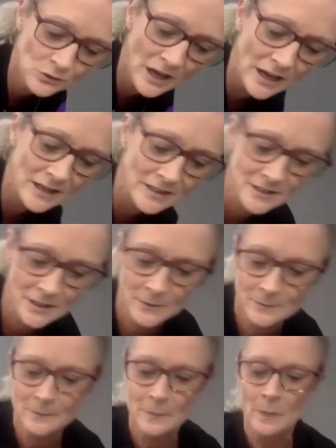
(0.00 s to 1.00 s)
that.
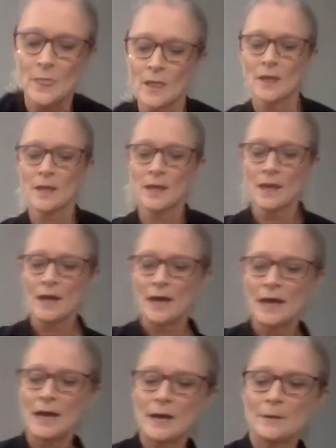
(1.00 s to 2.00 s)

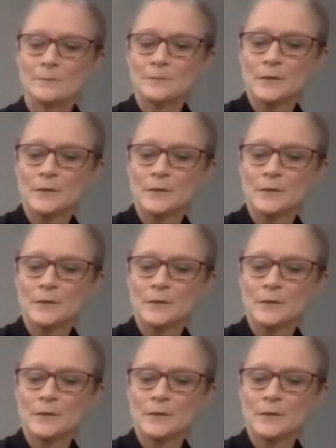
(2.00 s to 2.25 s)
Um,